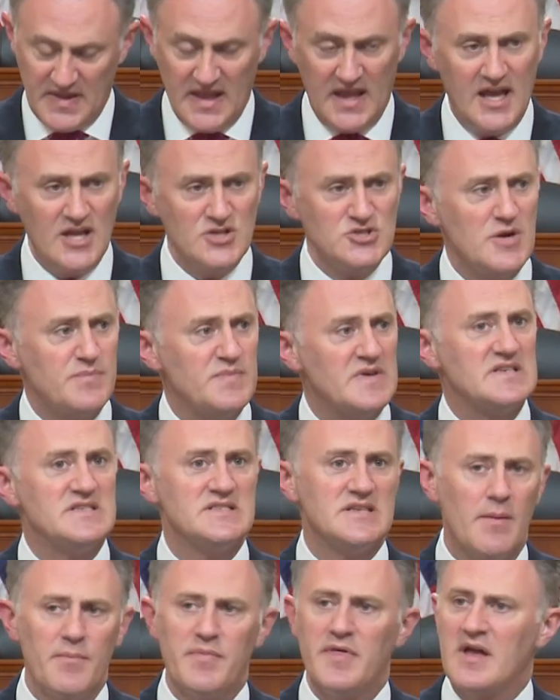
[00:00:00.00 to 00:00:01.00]
Egypt is
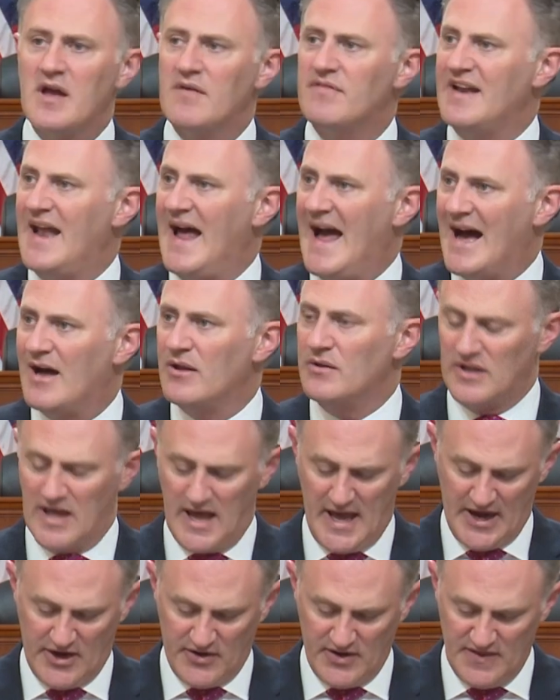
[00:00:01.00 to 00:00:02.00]
something of an
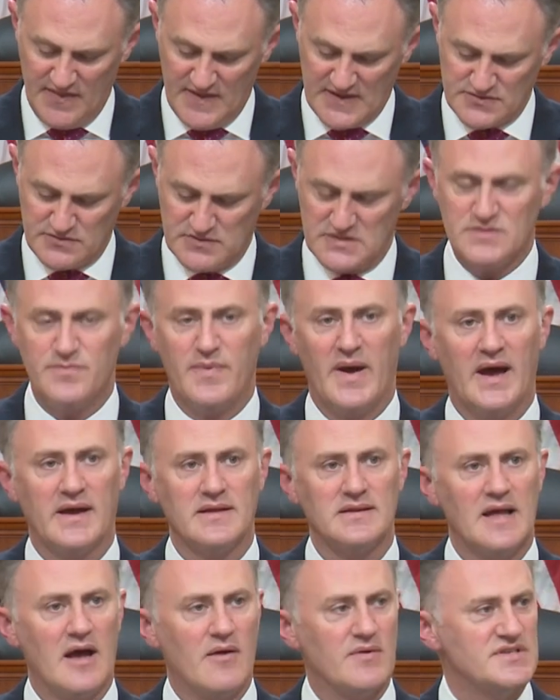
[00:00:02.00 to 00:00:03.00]
outlier in this
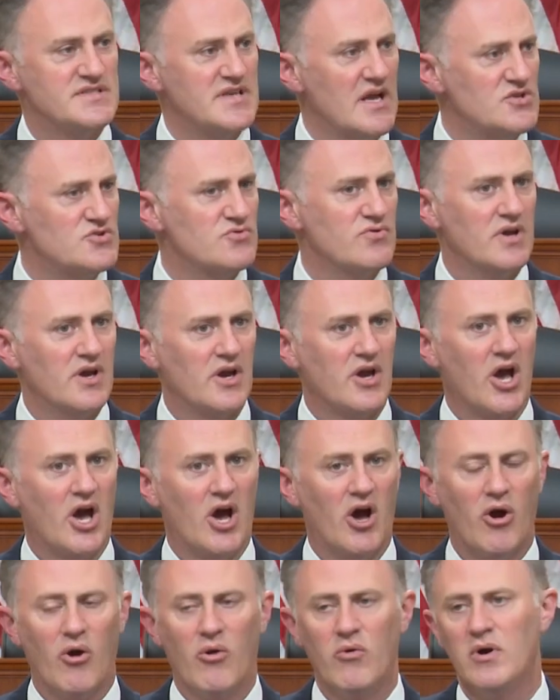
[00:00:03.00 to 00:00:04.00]
respect. Now, a century
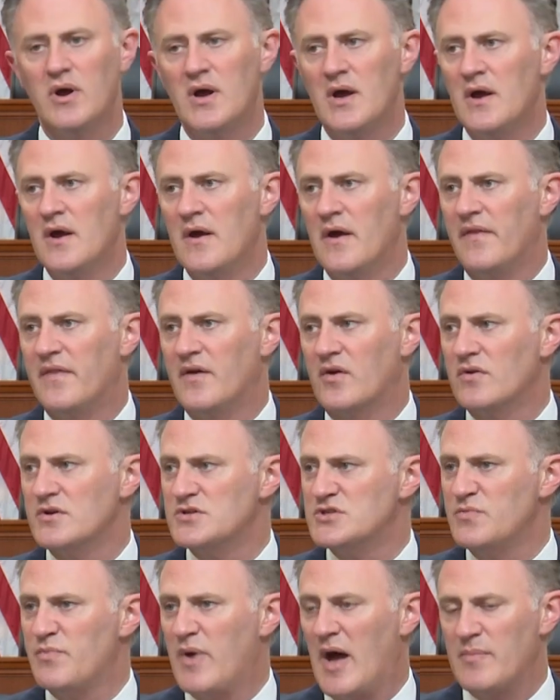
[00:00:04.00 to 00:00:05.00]
ago, the
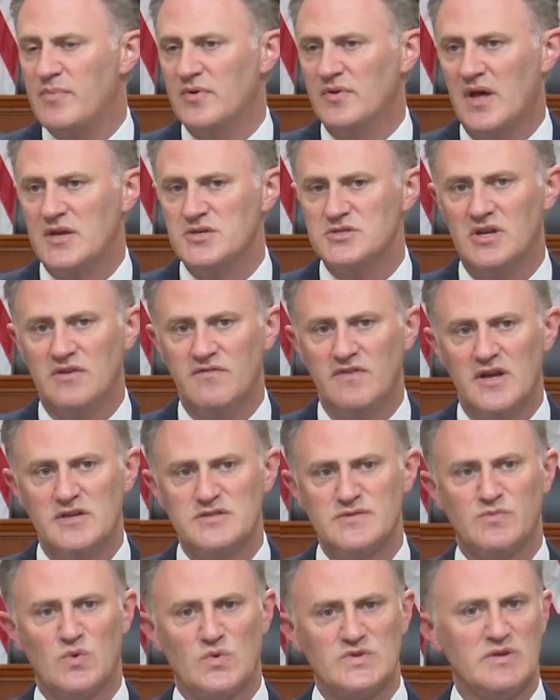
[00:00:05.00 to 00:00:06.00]
Christian population of
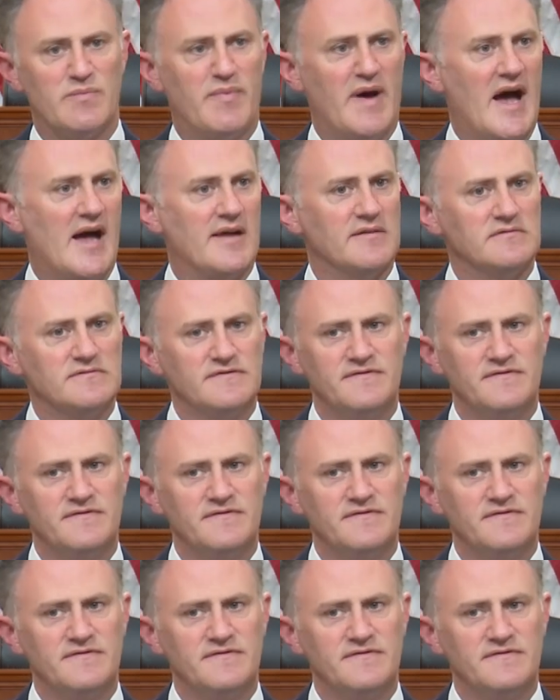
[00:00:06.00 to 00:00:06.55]
Egypt was about